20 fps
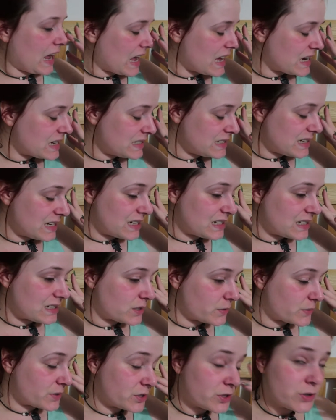And
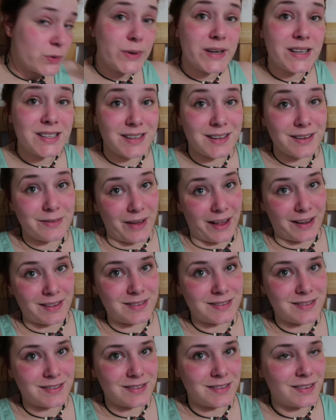so it's 2 weeks in
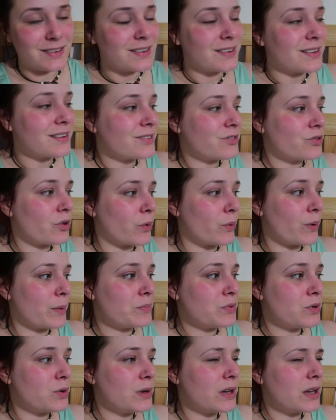advance. So
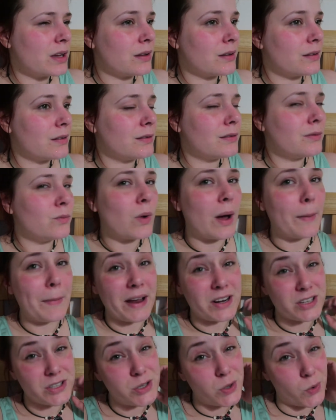I'm
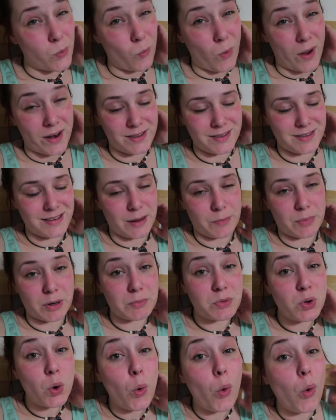actually doing Wednesday, but
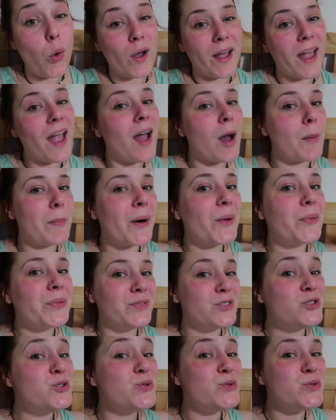I'm talking about
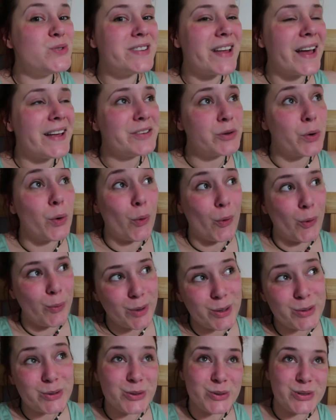Tuesday. So
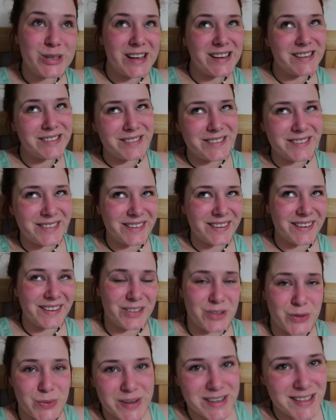almost 2 days,
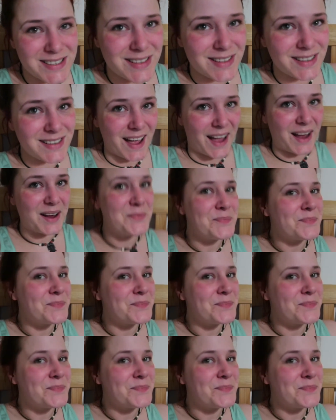2 weeks to the day.